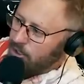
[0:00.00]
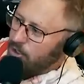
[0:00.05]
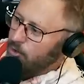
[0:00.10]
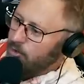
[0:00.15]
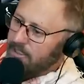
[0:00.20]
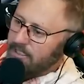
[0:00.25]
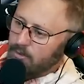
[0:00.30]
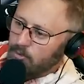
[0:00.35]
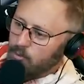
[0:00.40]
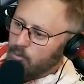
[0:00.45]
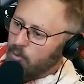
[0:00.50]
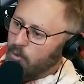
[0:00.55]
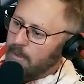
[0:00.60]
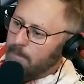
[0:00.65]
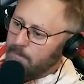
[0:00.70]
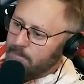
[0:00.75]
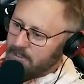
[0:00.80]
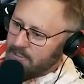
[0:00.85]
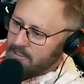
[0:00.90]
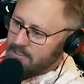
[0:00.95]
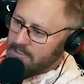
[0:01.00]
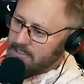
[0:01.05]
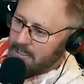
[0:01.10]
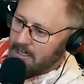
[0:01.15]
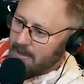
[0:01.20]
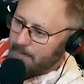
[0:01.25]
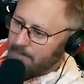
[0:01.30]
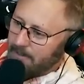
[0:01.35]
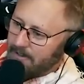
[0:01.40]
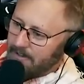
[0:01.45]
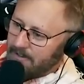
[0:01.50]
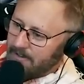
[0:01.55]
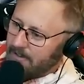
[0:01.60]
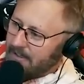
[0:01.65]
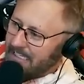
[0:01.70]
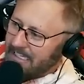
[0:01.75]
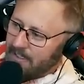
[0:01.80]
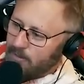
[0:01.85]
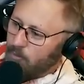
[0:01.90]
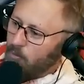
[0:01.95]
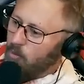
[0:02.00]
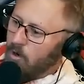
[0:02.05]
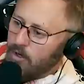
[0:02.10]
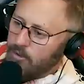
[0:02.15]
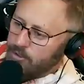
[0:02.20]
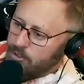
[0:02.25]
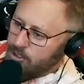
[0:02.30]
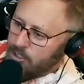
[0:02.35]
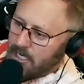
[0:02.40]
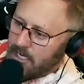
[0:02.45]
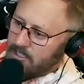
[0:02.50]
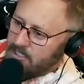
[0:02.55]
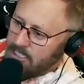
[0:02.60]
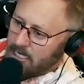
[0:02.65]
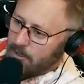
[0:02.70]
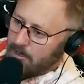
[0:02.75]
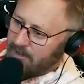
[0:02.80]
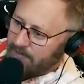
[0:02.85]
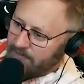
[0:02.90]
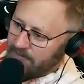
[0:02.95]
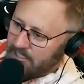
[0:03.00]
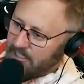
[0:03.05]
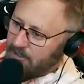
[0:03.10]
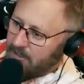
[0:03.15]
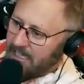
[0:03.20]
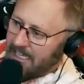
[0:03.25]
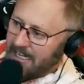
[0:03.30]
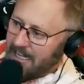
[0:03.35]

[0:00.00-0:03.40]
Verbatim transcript: You can rip this up. It won't change how I feel.